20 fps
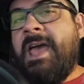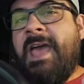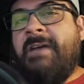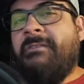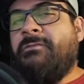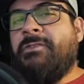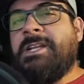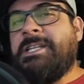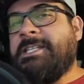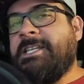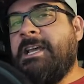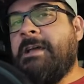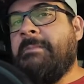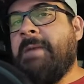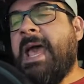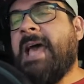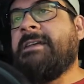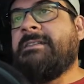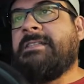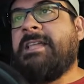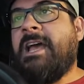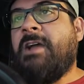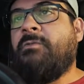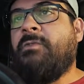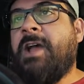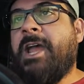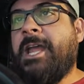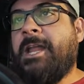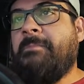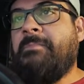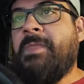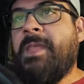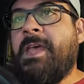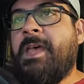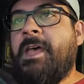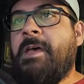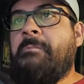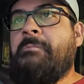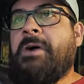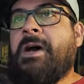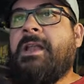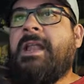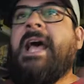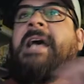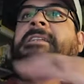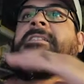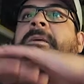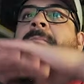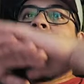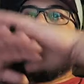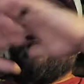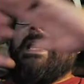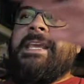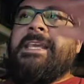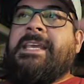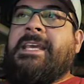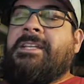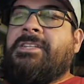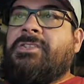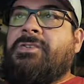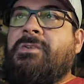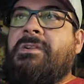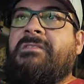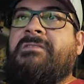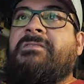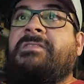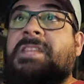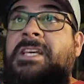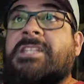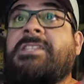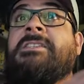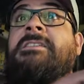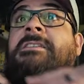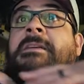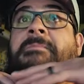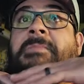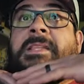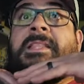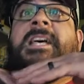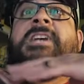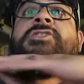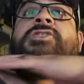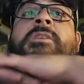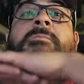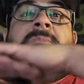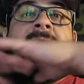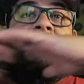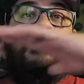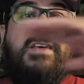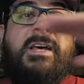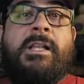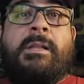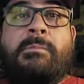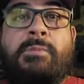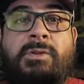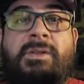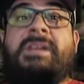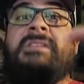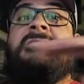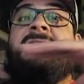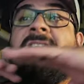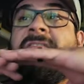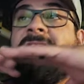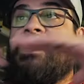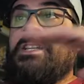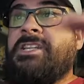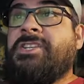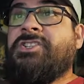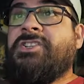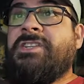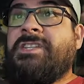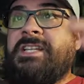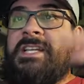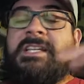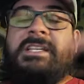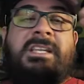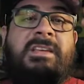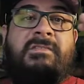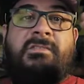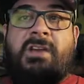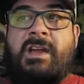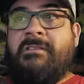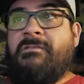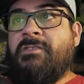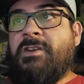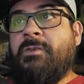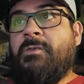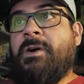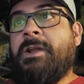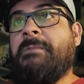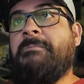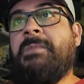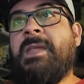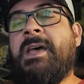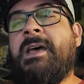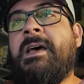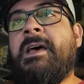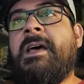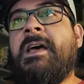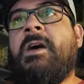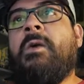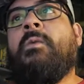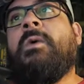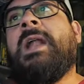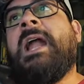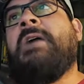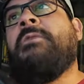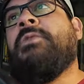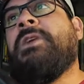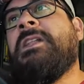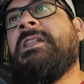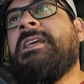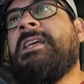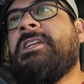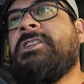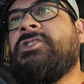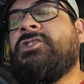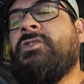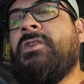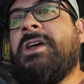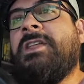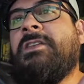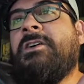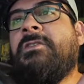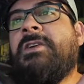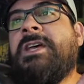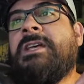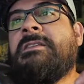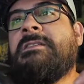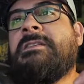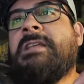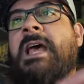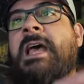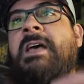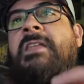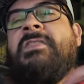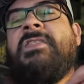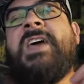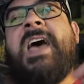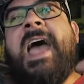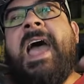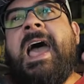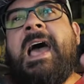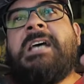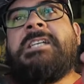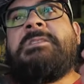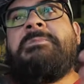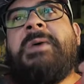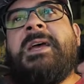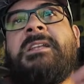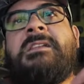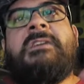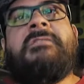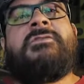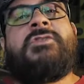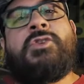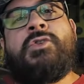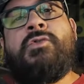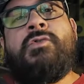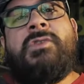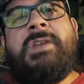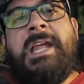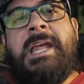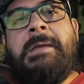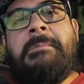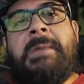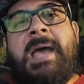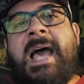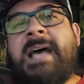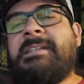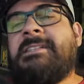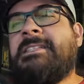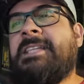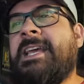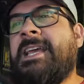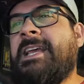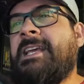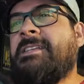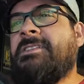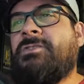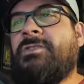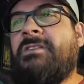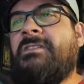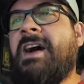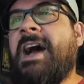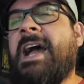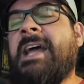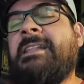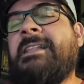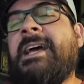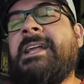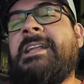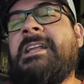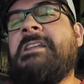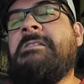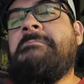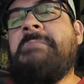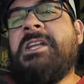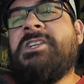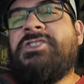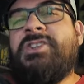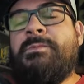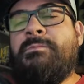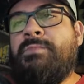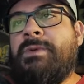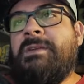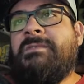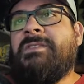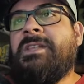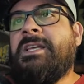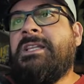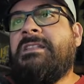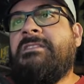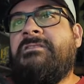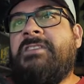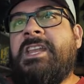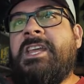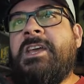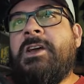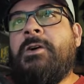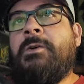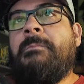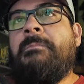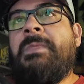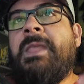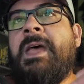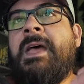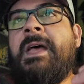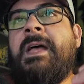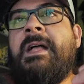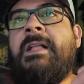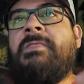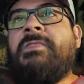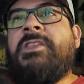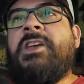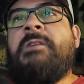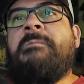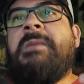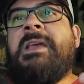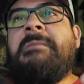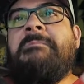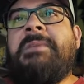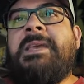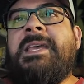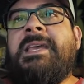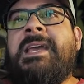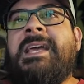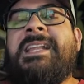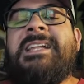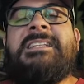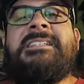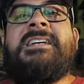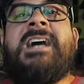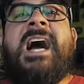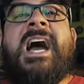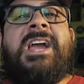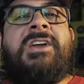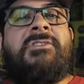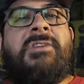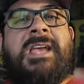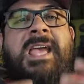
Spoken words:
Every DM has that right. But as a blanket sort of, this is something that should be available in 5th edition D&D for everyone, what I really enjoy, though, is the aspect of true name. As they sort of highlighted and mentioned briefly in the video, there may be an entire